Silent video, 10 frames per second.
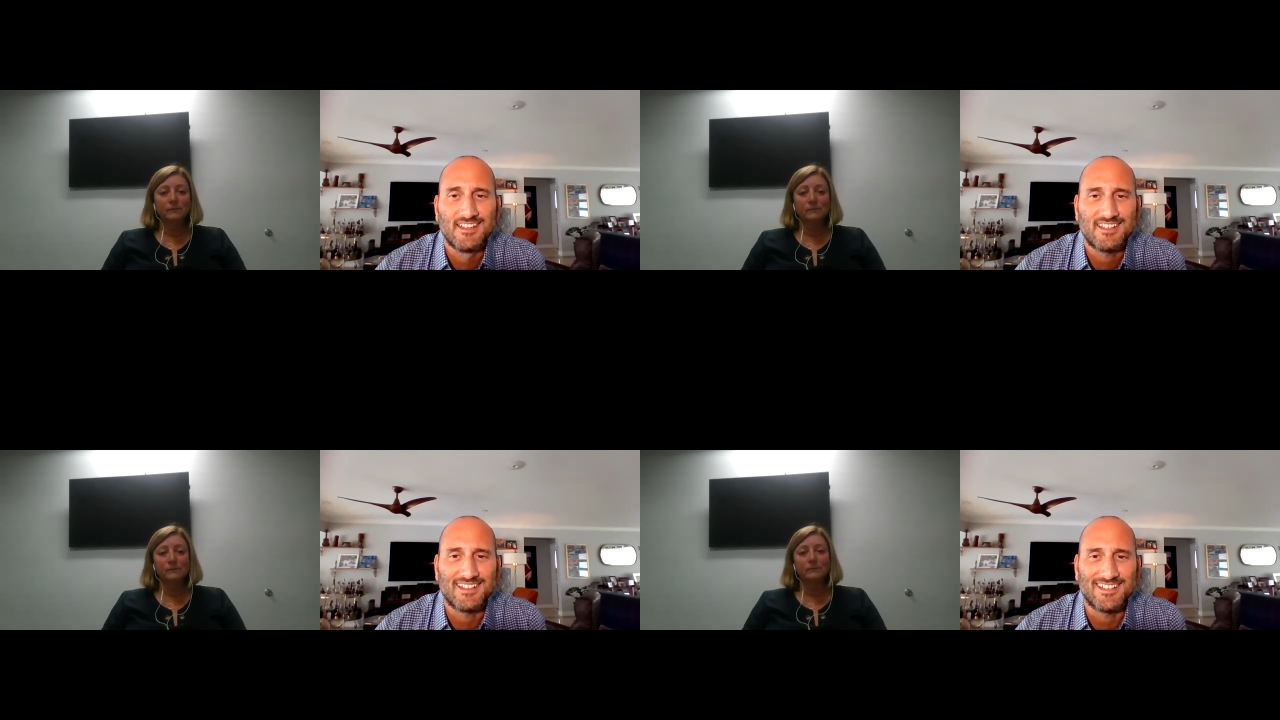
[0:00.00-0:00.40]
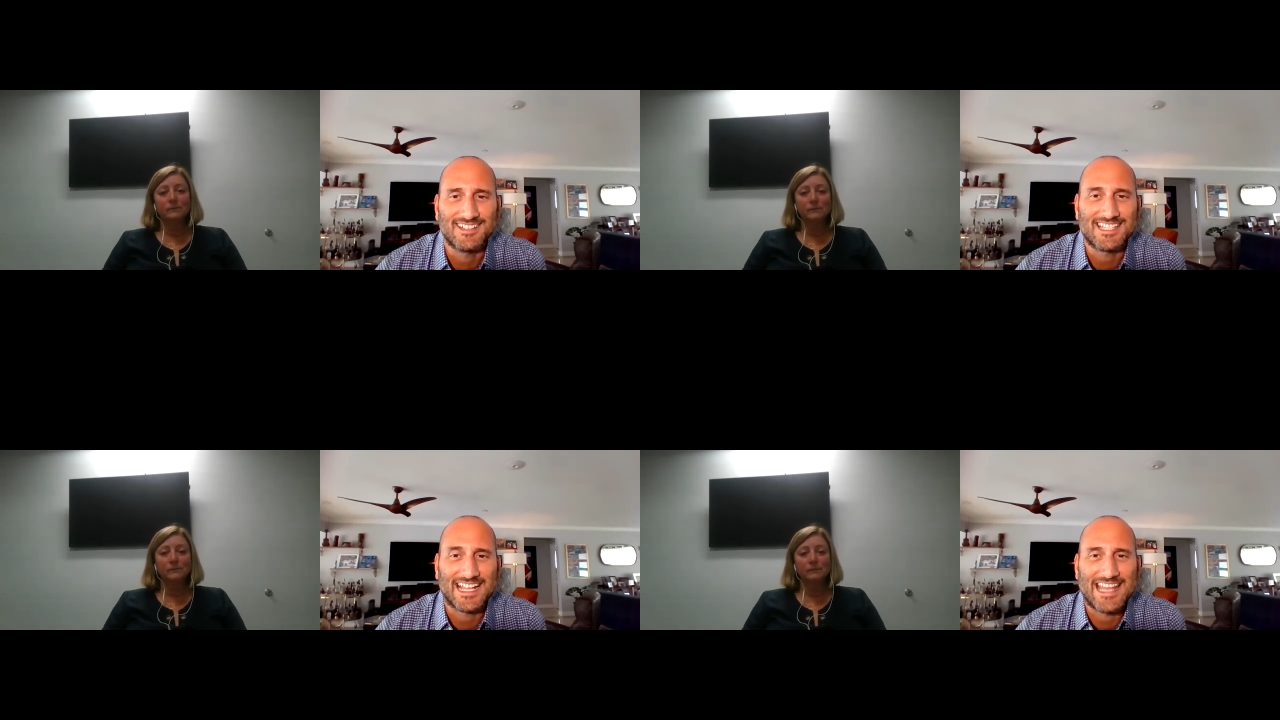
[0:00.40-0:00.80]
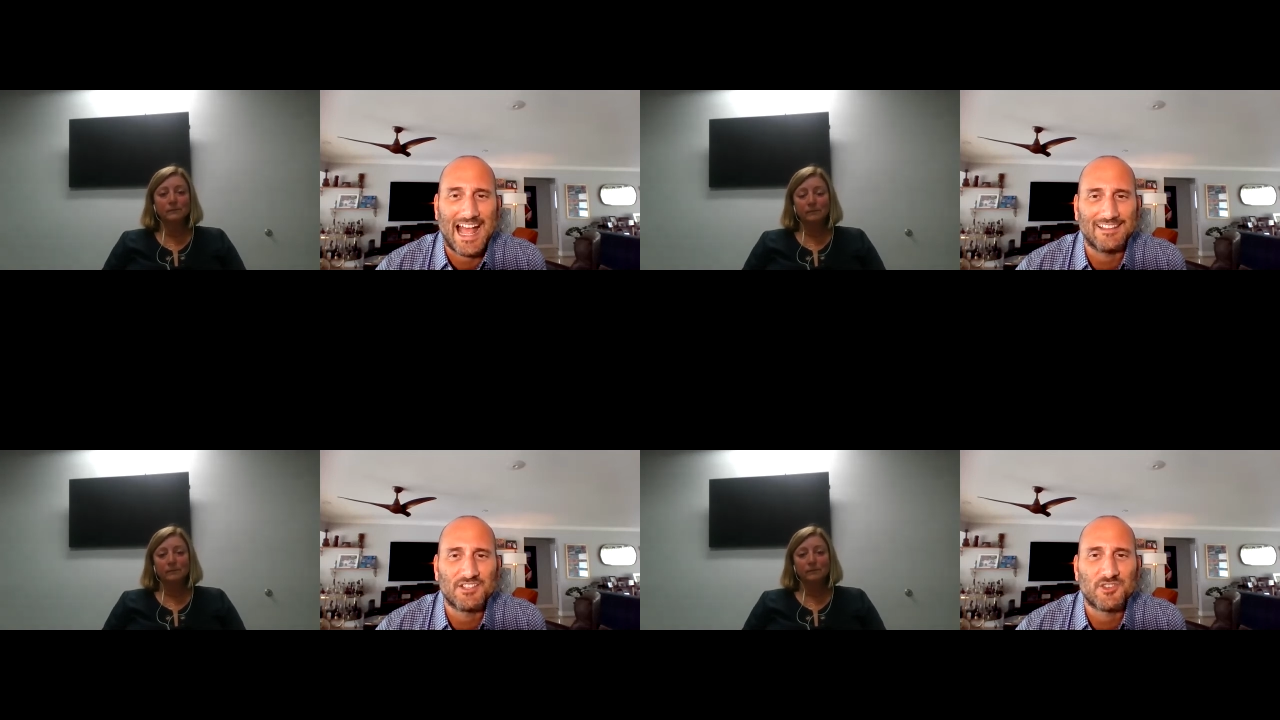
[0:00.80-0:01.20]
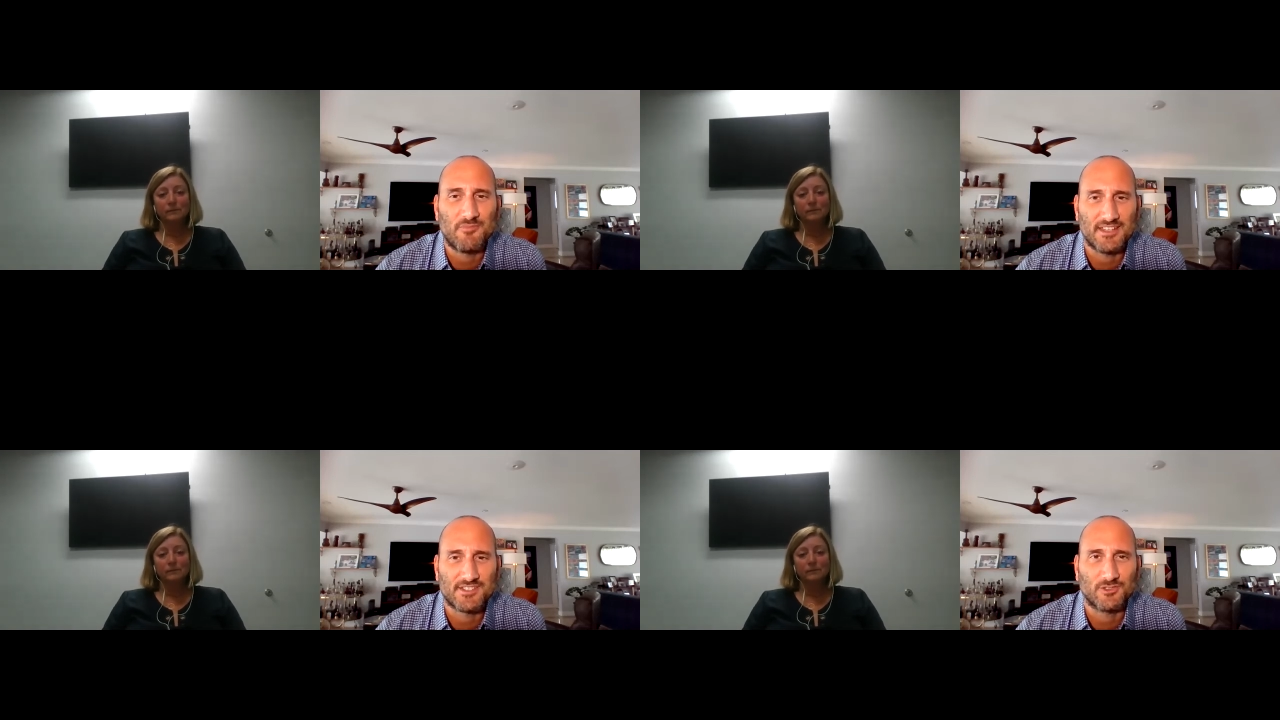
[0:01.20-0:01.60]
Speaker 1: uh, technology
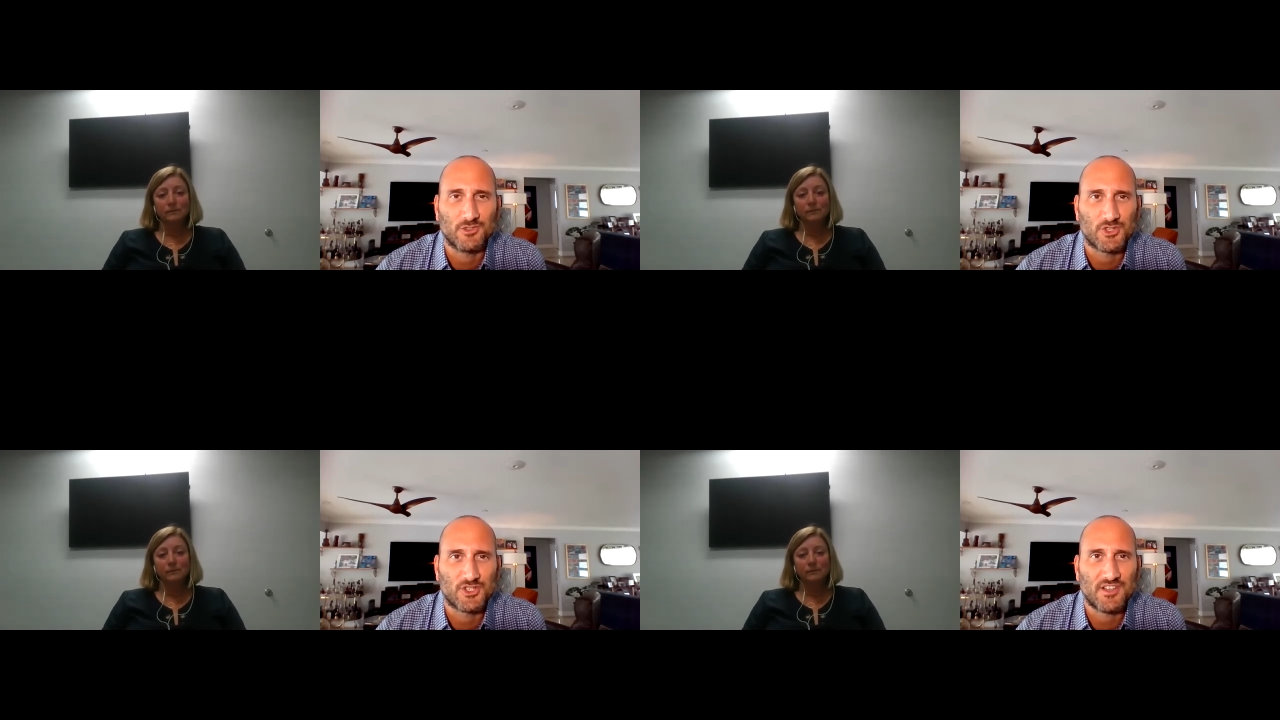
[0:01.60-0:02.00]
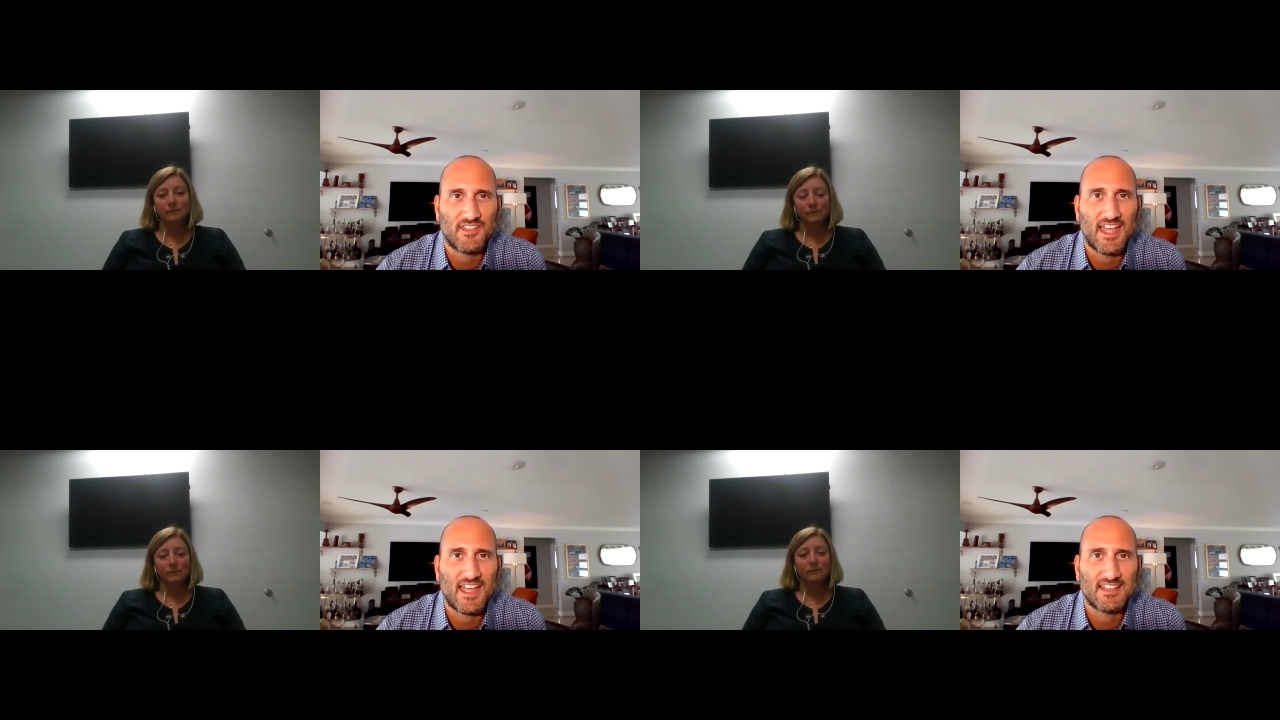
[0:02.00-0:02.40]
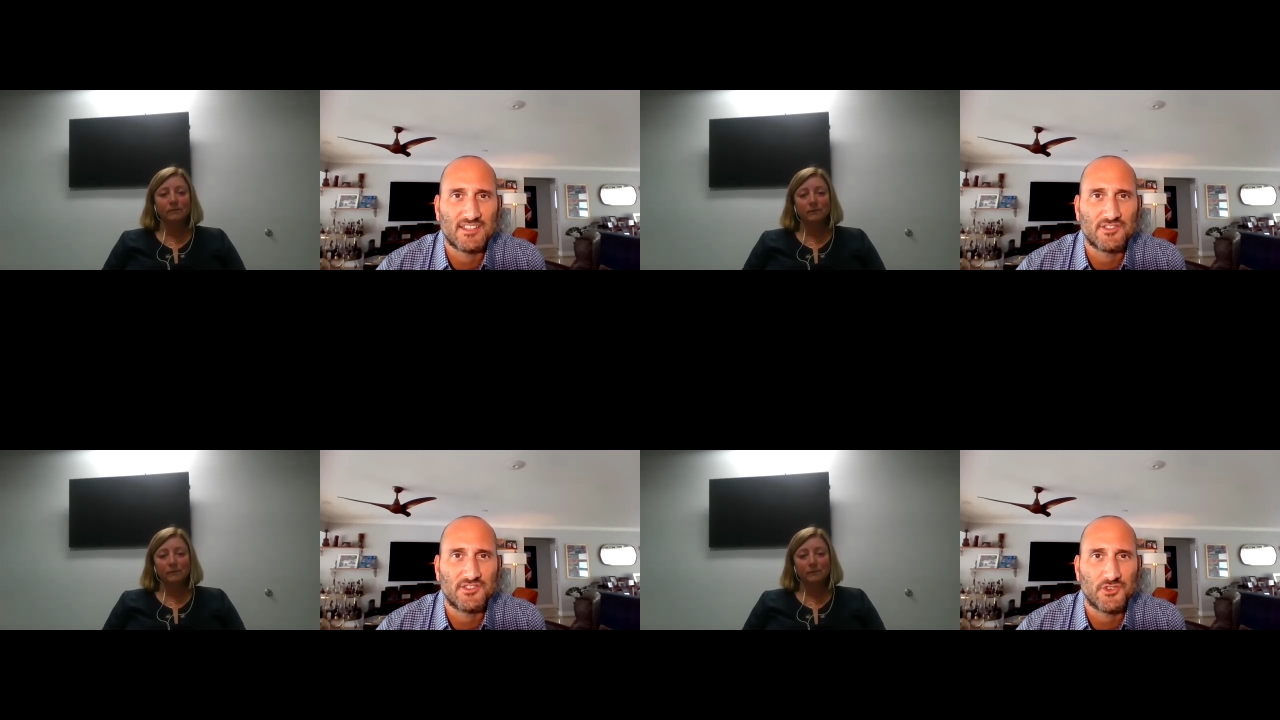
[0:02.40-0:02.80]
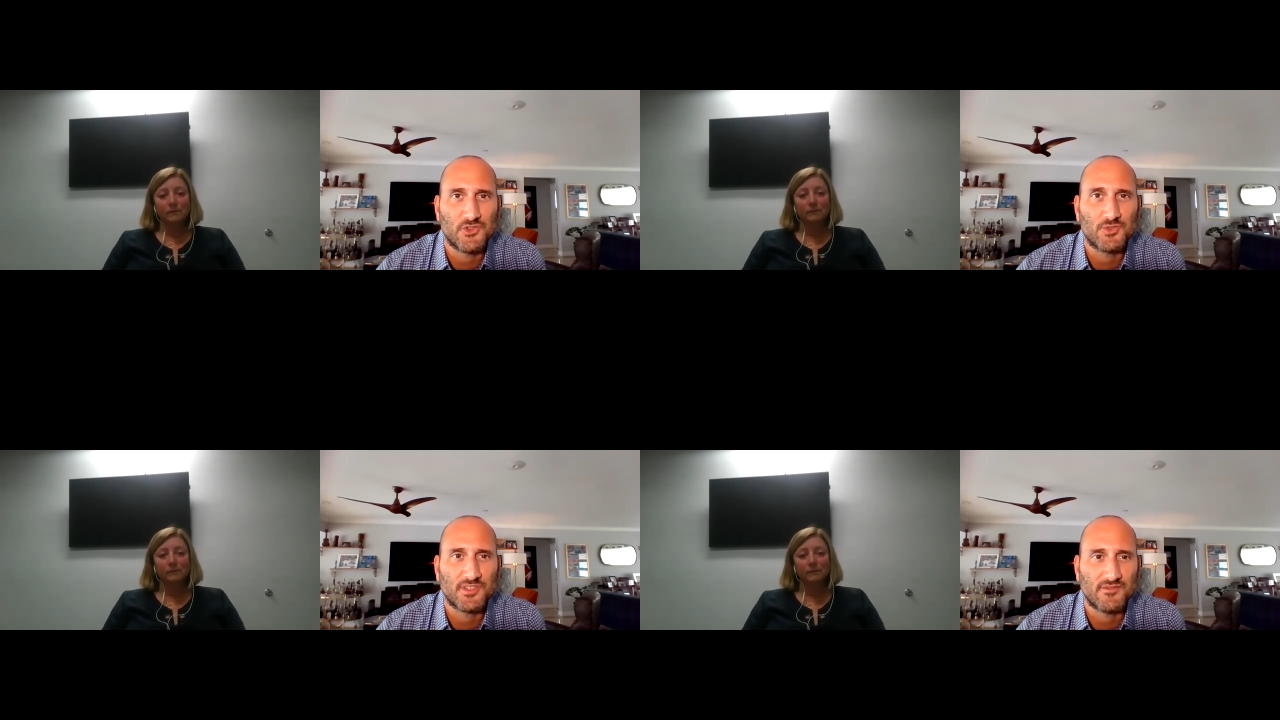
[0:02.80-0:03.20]
based solution, and that is your
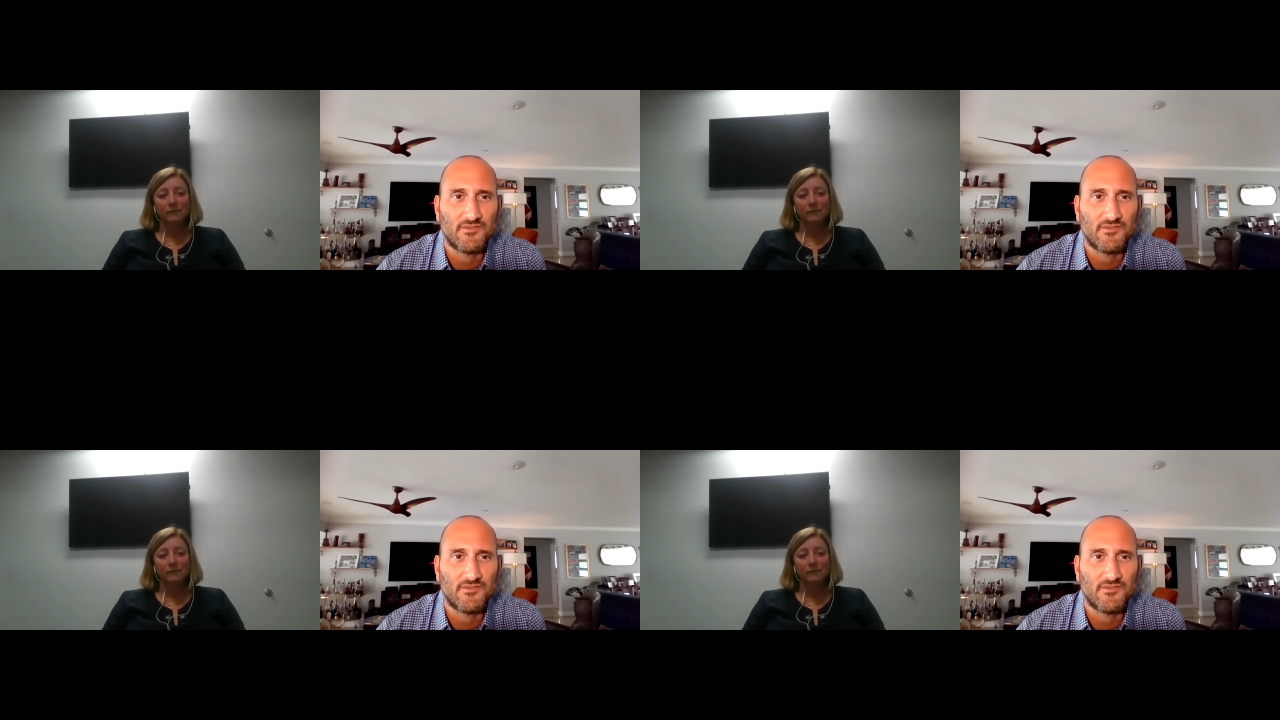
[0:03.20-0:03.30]
use of